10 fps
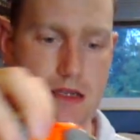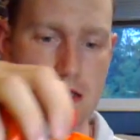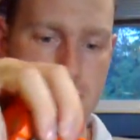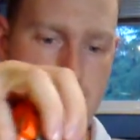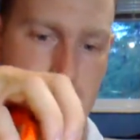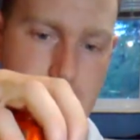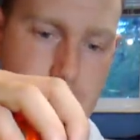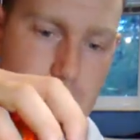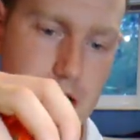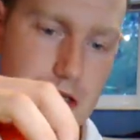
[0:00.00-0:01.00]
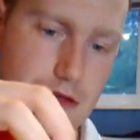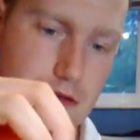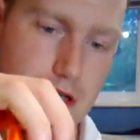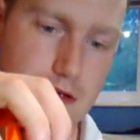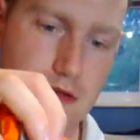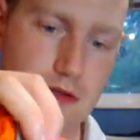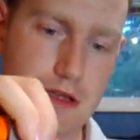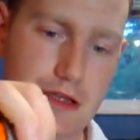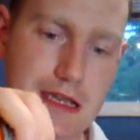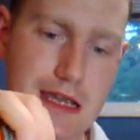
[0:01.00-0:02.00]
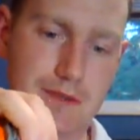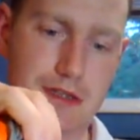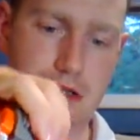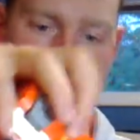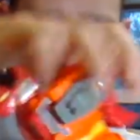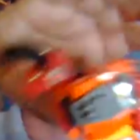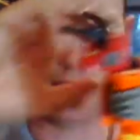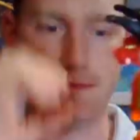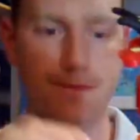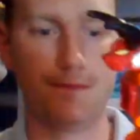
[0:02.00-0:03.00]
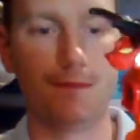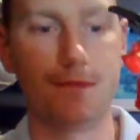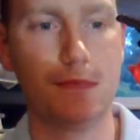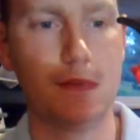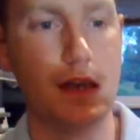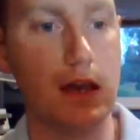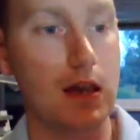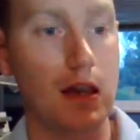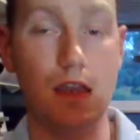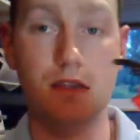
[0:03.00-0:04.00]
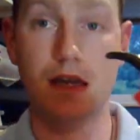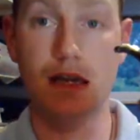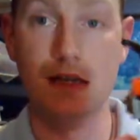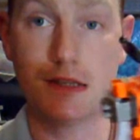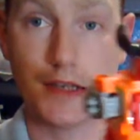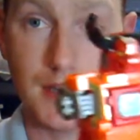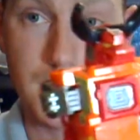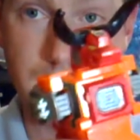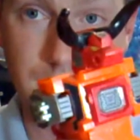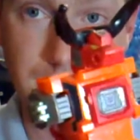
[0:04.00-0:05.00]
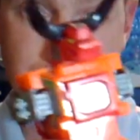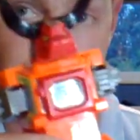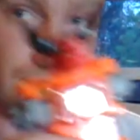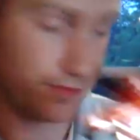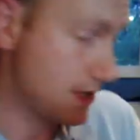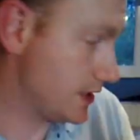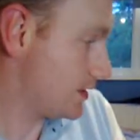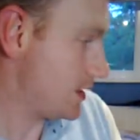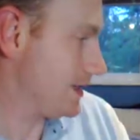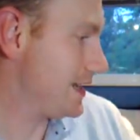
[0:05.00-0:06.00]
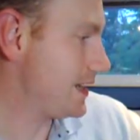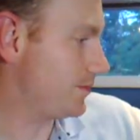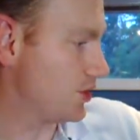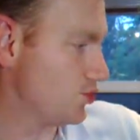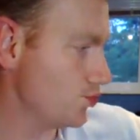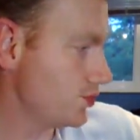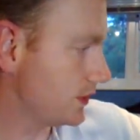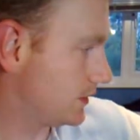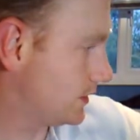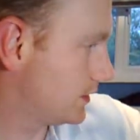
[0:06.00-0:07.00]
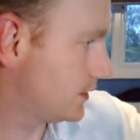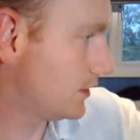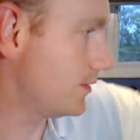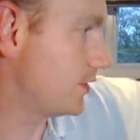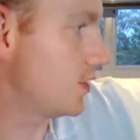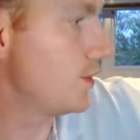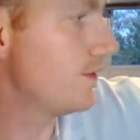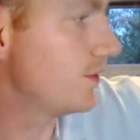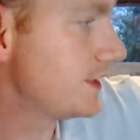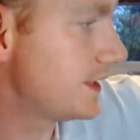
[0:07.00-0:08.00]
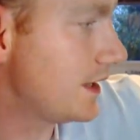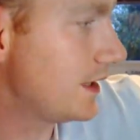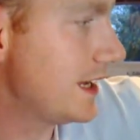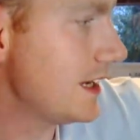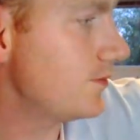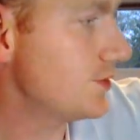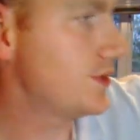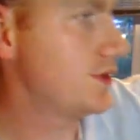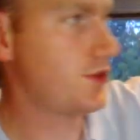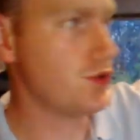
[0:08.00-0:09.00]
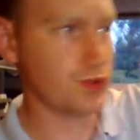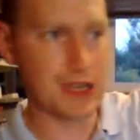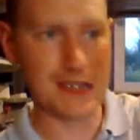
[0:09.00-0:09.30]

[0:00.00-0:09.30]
And this basically just goes onto the tabs like that. And that is Tantrum in leg mode. And we're going to move on to the other leg, which is, of